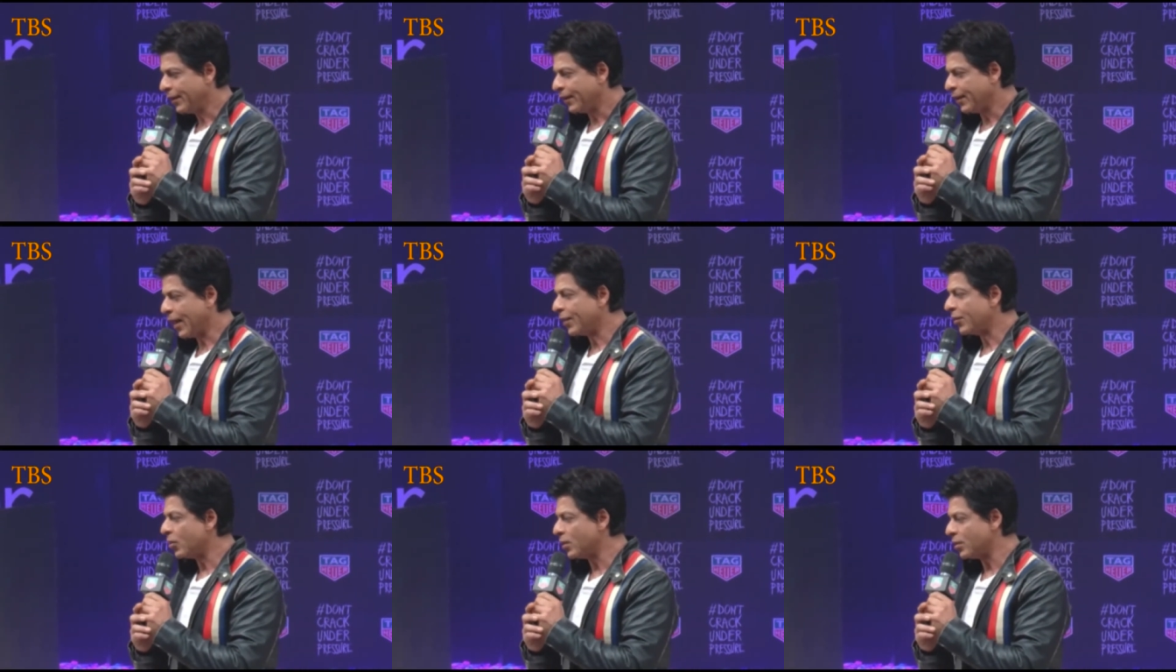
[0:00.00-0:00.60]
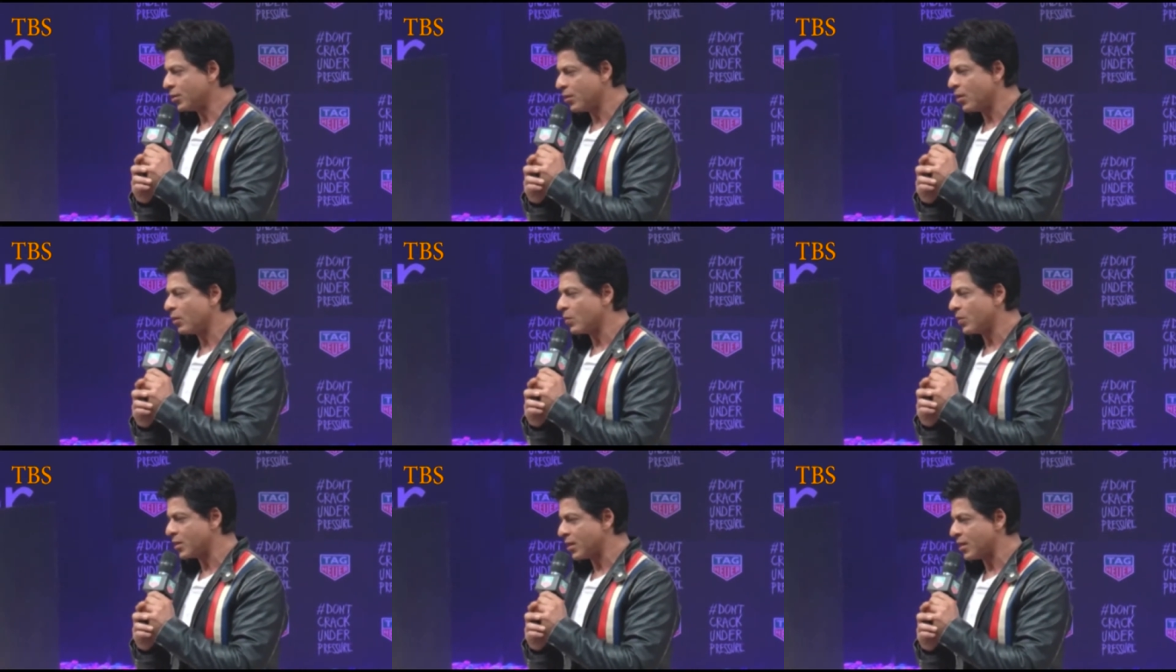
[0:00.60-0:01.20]
ideology
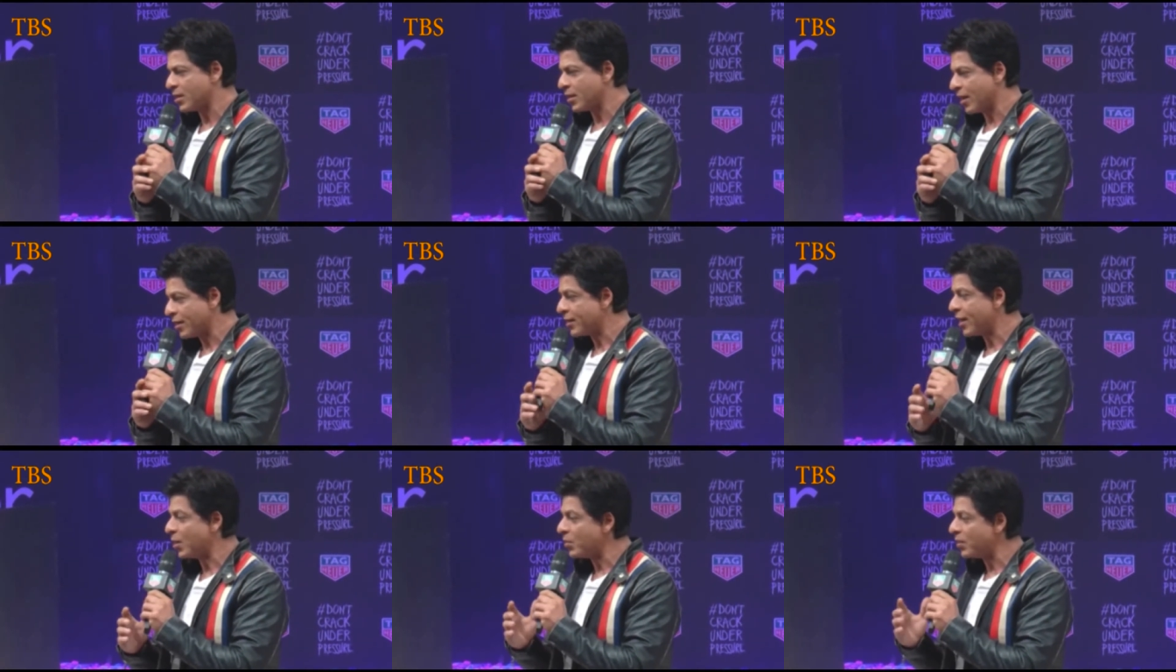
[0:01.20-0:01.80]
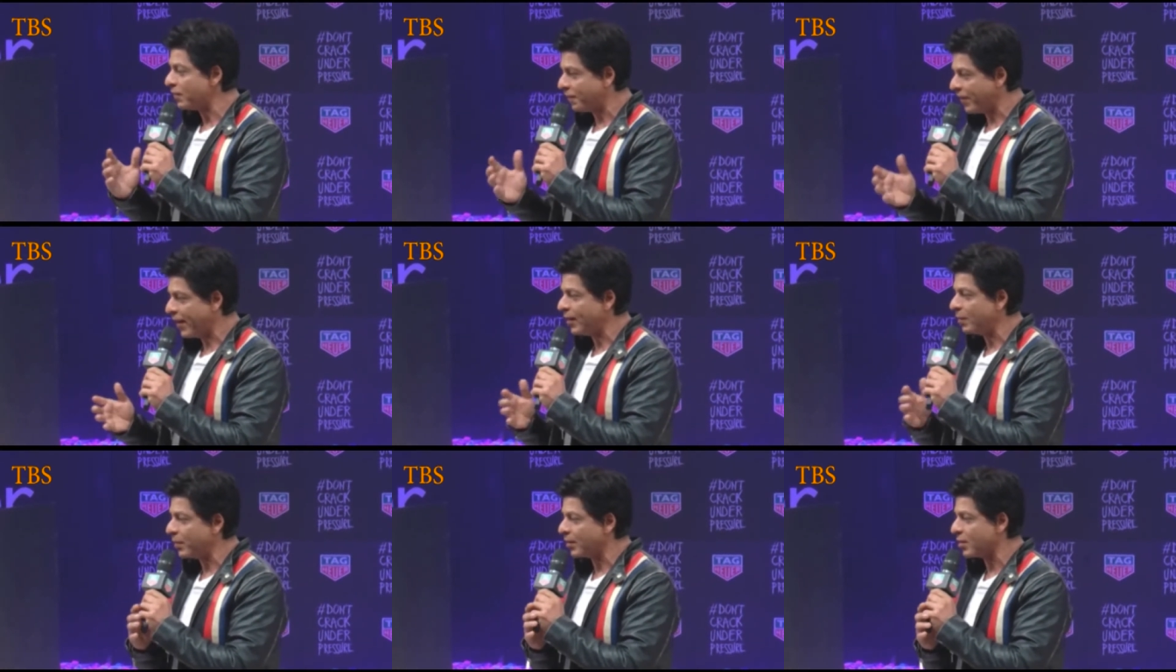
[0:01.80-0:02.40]
always is, yes, I will fail
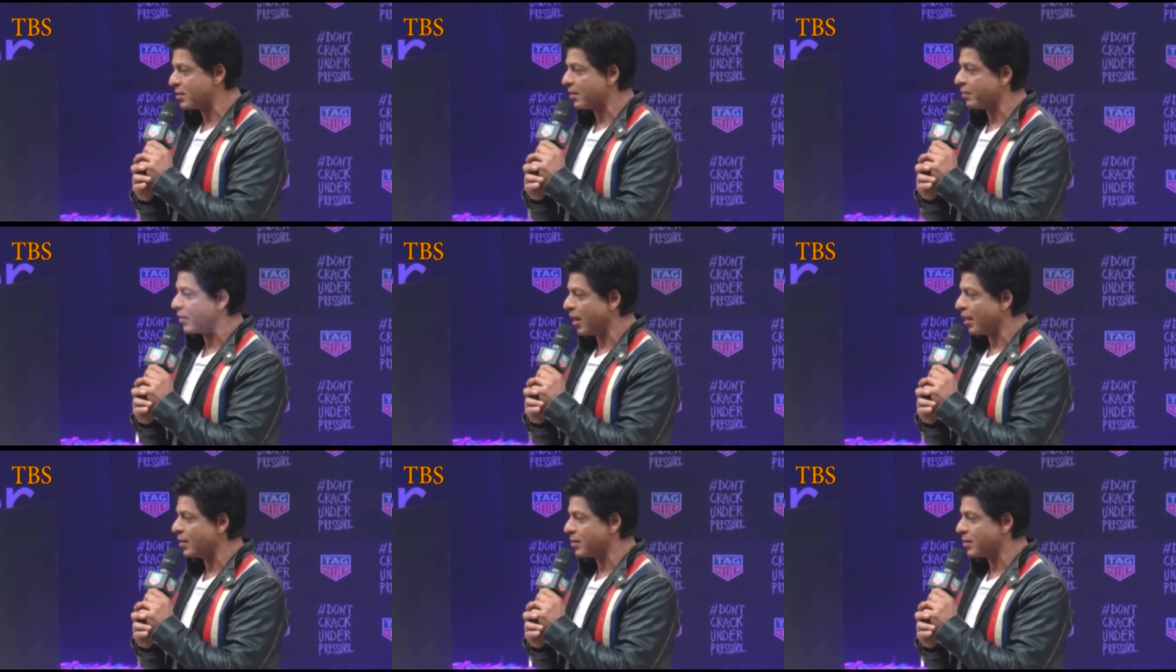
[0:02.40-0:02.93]
because I'm trying